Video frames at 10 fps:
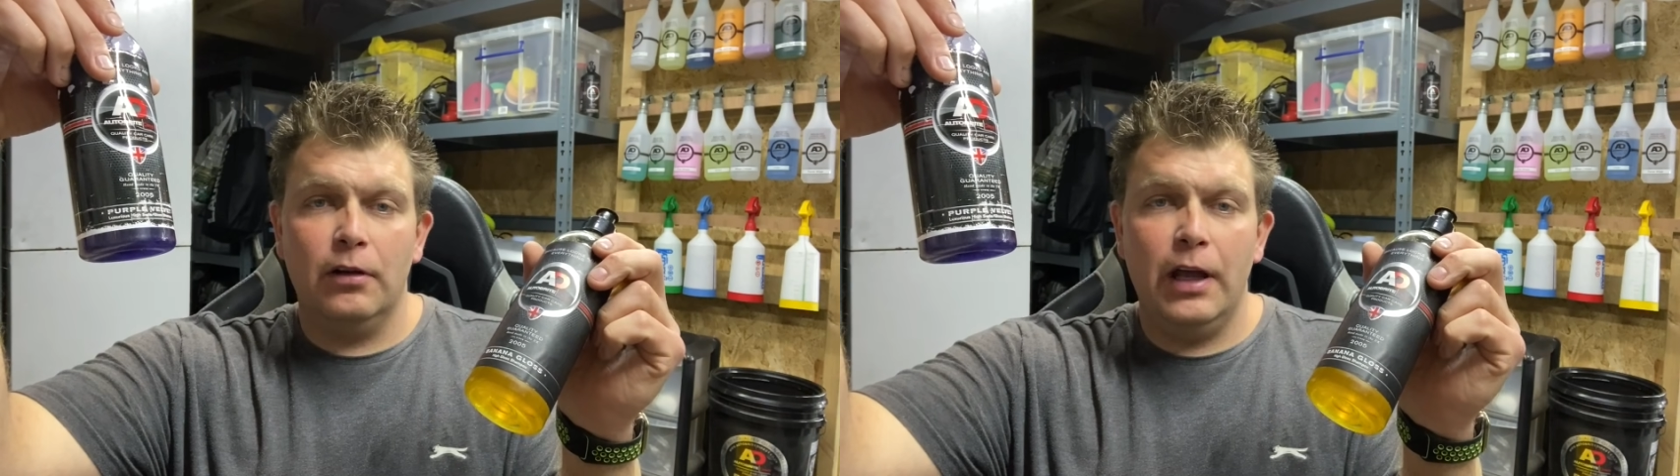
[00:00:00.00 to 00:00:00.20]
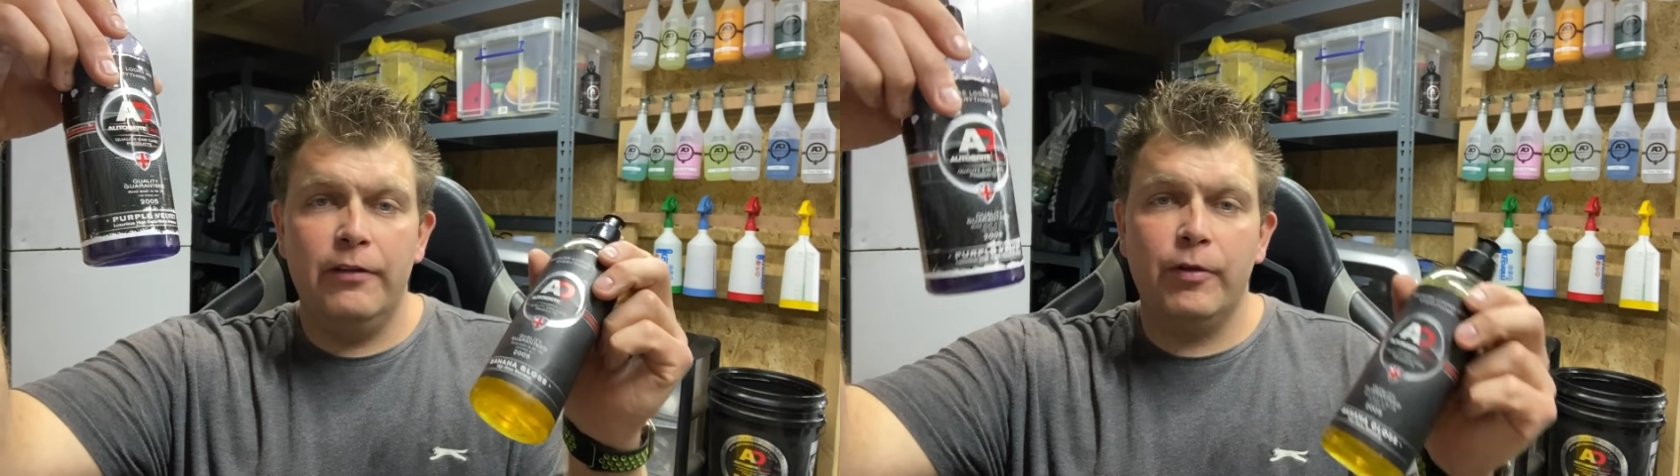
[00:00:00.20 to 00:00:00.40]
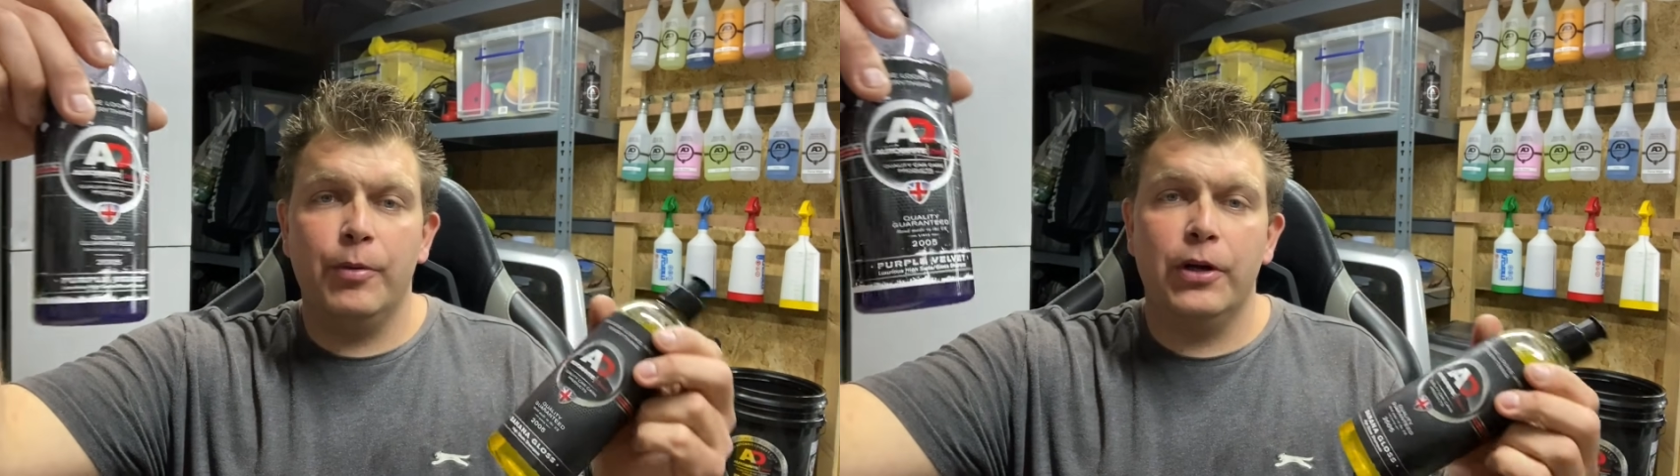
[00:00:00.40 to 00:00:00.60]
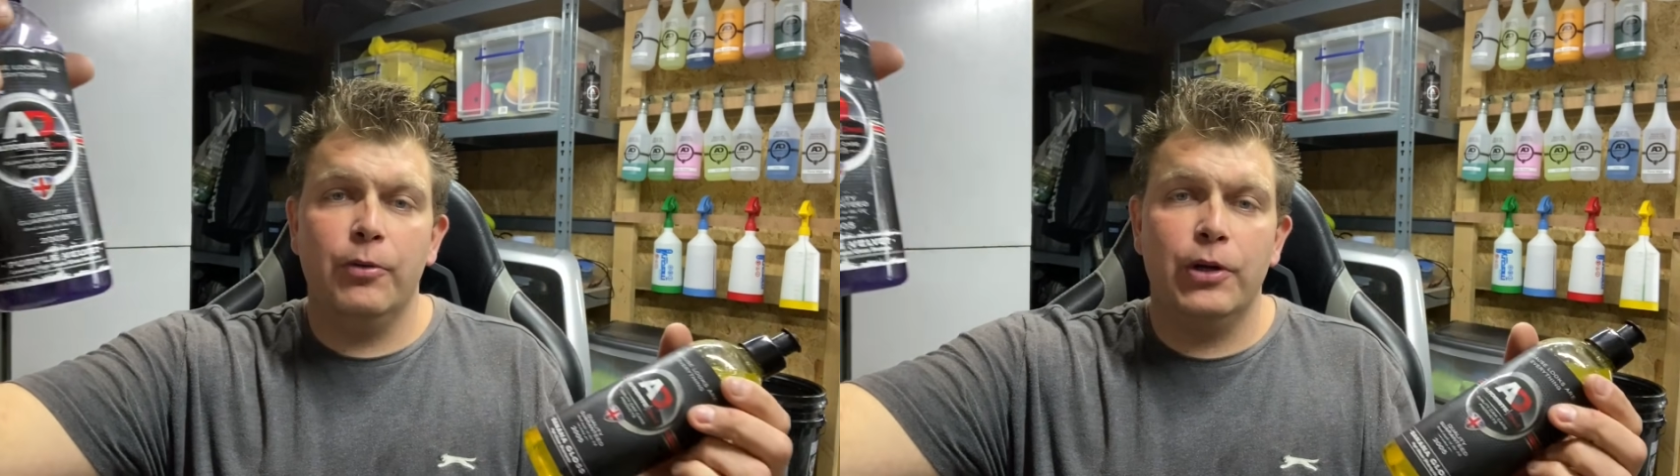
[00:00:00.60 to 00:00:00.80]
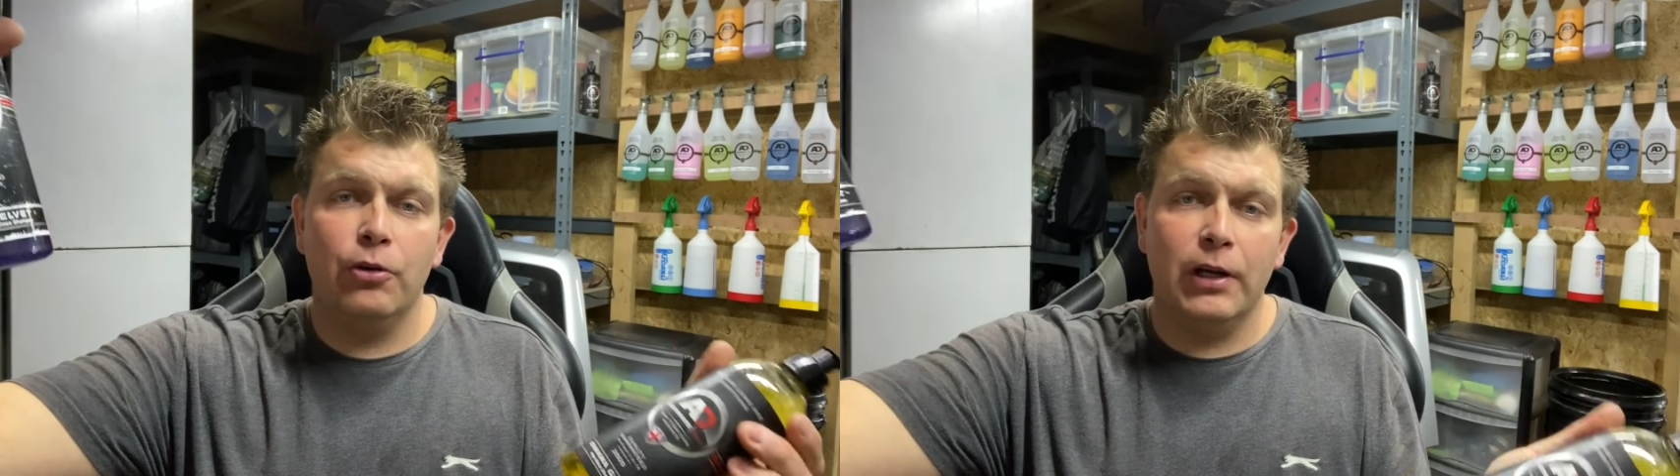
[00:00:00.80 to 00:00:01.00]
everybody,
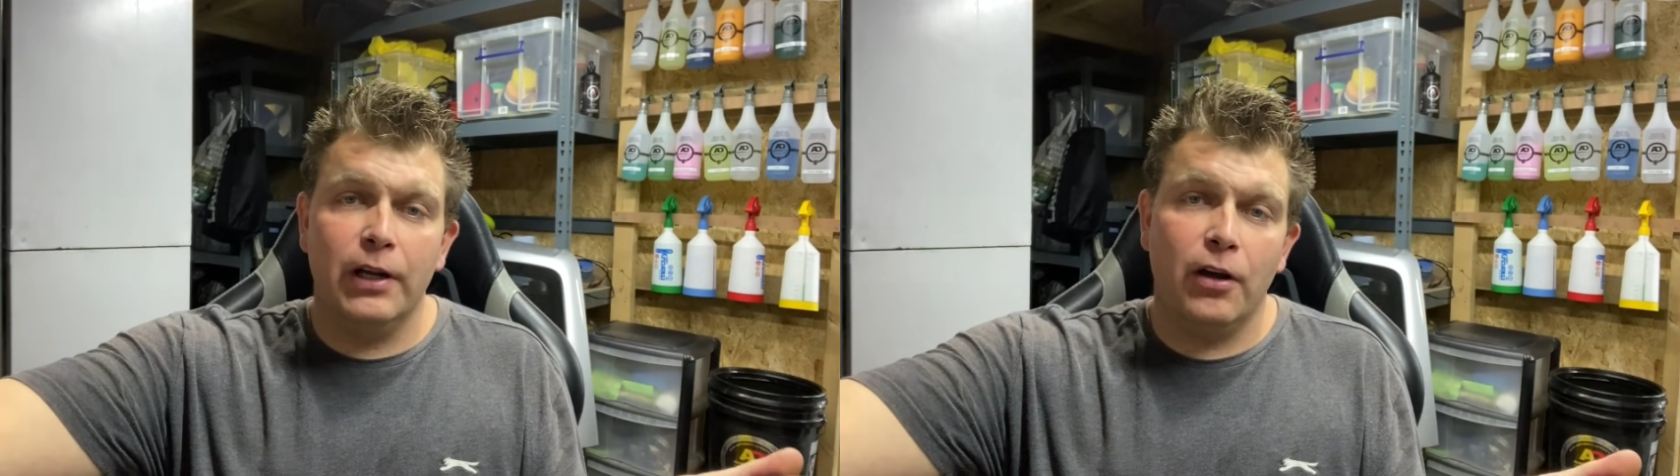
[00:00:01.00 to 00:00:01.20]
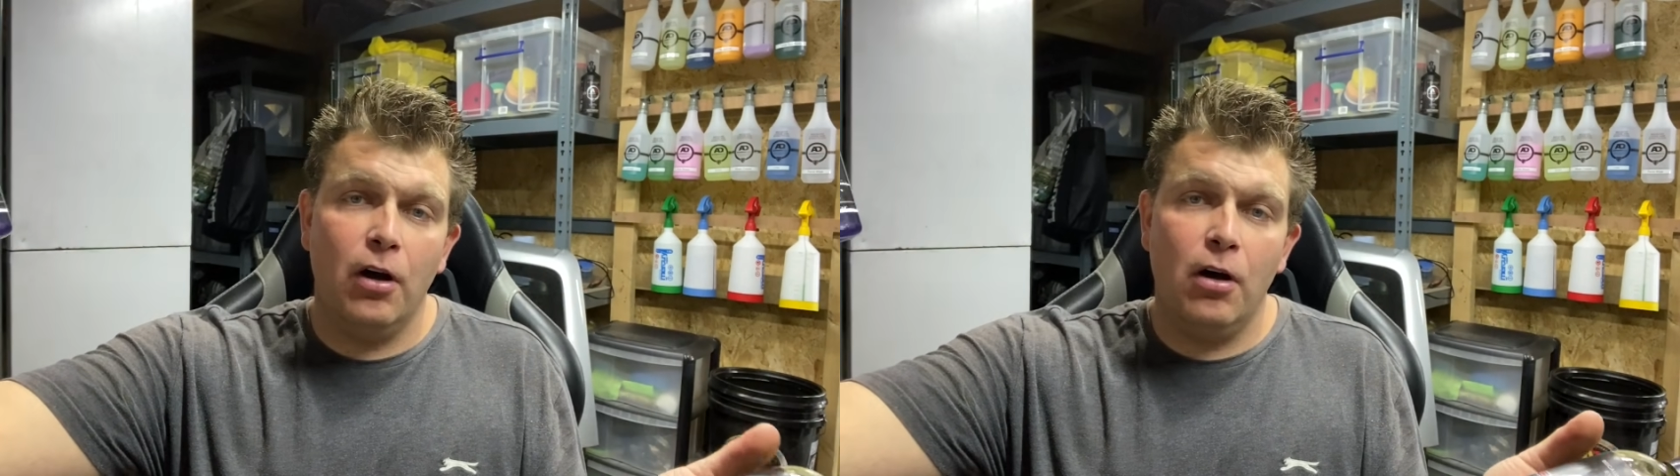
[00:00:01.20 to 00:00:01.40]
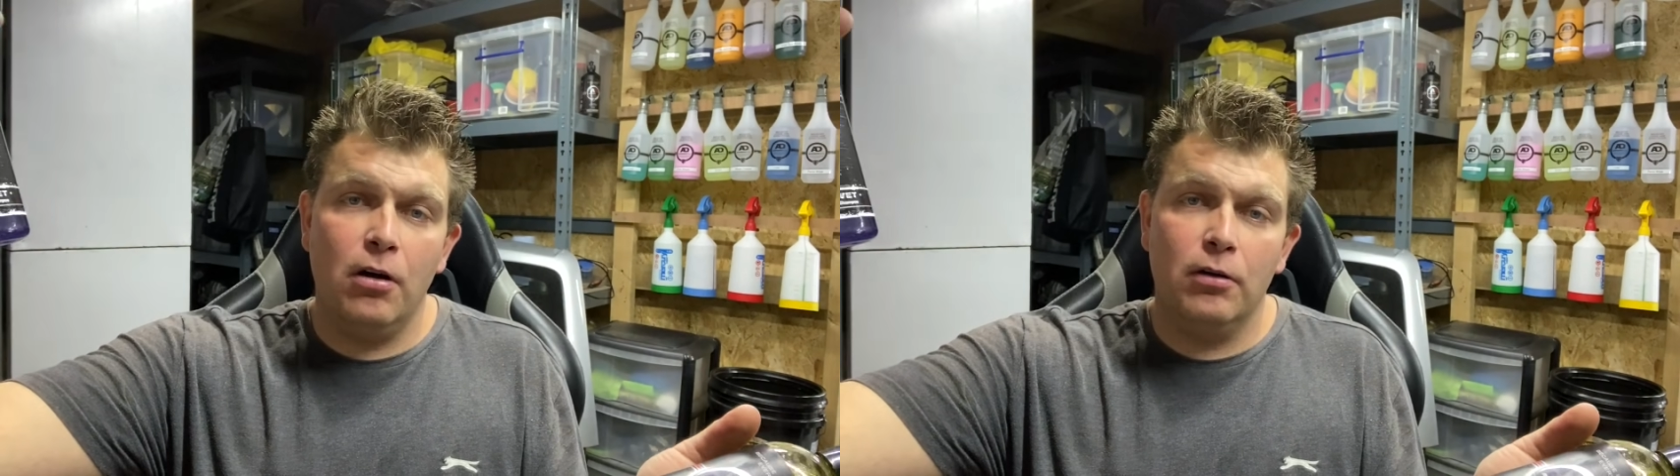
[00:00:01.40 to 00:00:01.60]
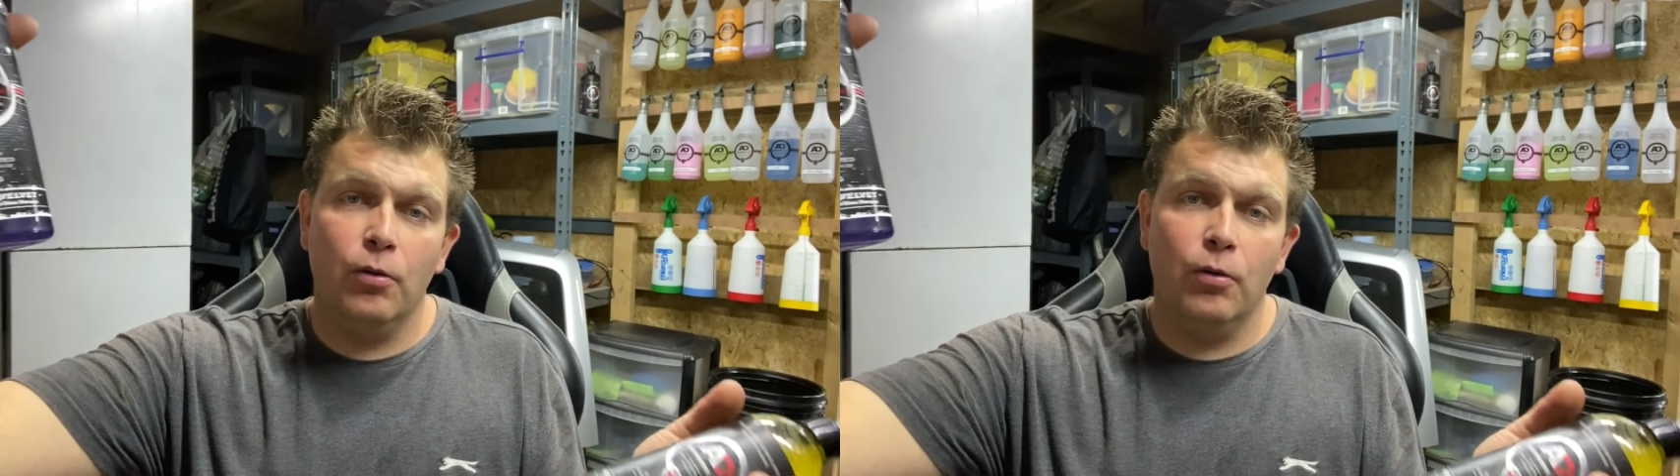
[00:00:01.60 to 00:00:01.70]
when you clean the car,